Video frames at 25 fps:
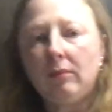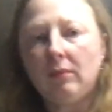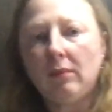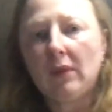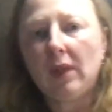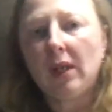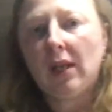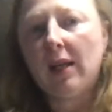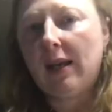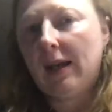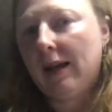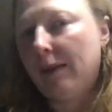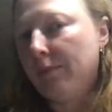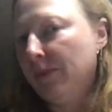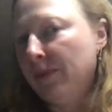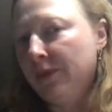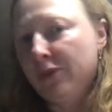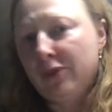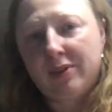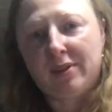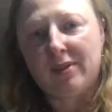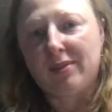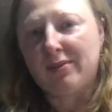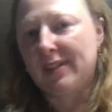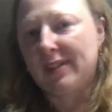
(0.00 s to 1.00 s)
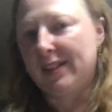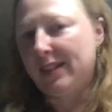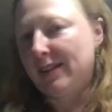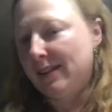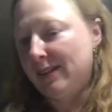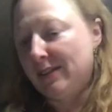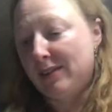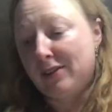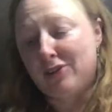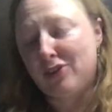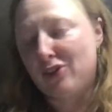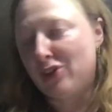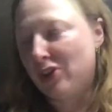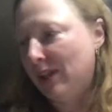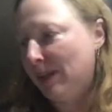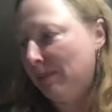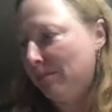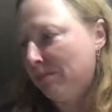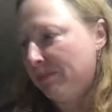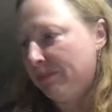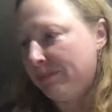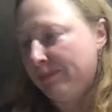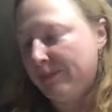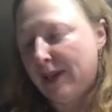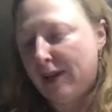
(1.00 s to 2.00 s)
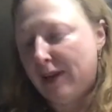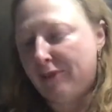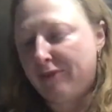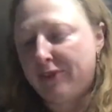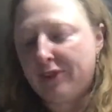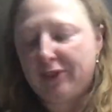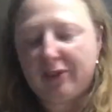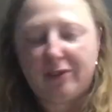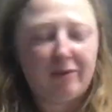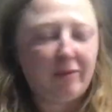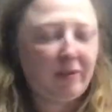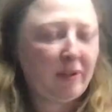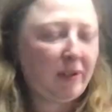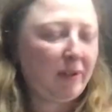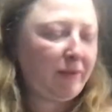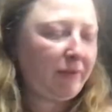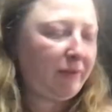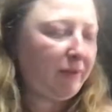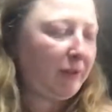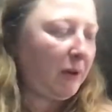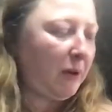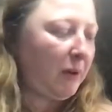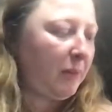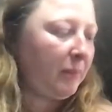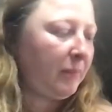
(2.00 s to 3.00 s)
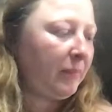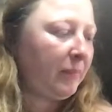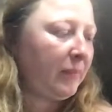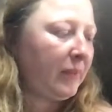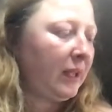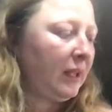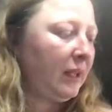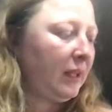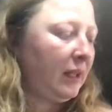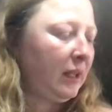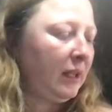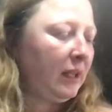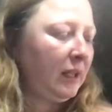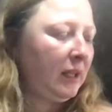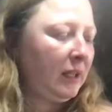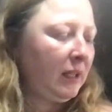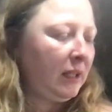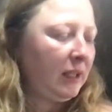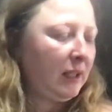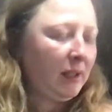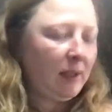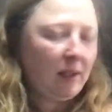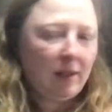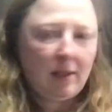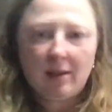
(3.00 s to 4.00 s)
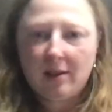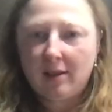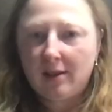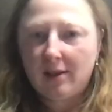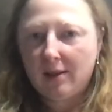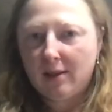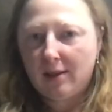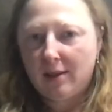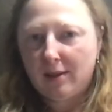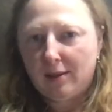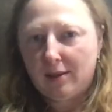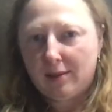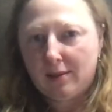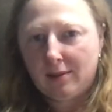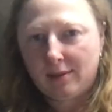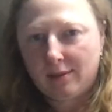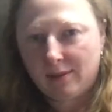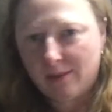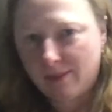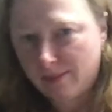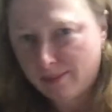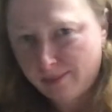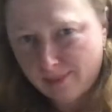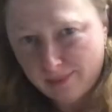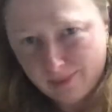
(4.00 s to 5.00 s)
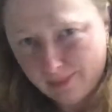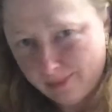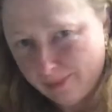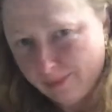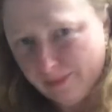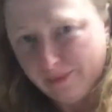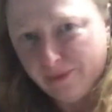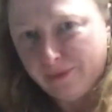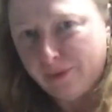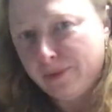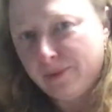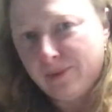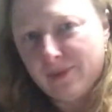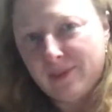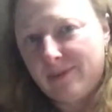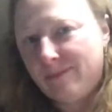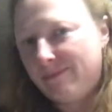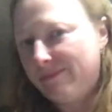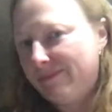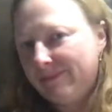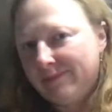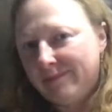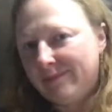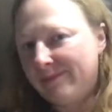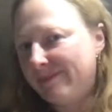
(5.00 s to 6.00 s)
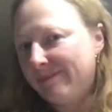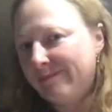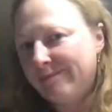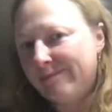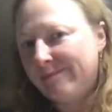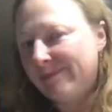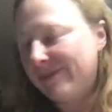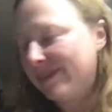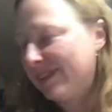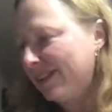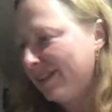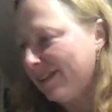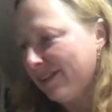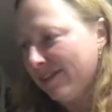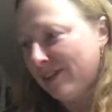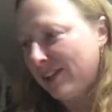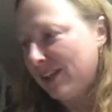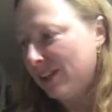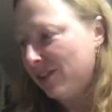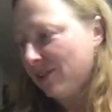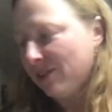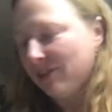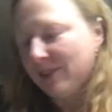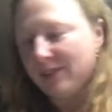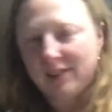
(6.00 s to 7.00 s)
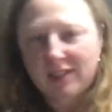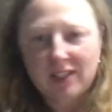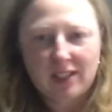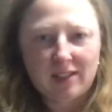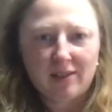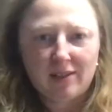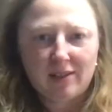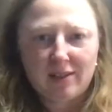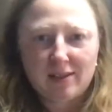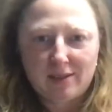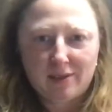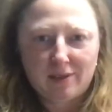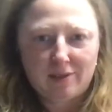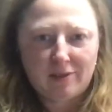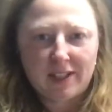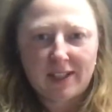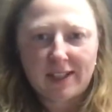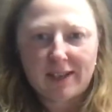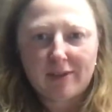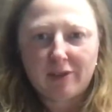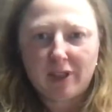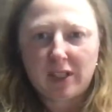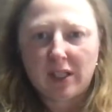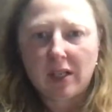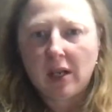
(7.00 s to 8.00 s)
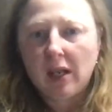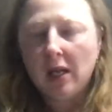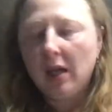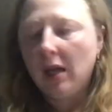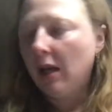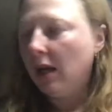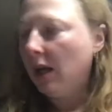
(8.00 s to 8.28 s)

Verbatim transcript: I'm just using this cheap leftover from uh, food storage containers or whatever.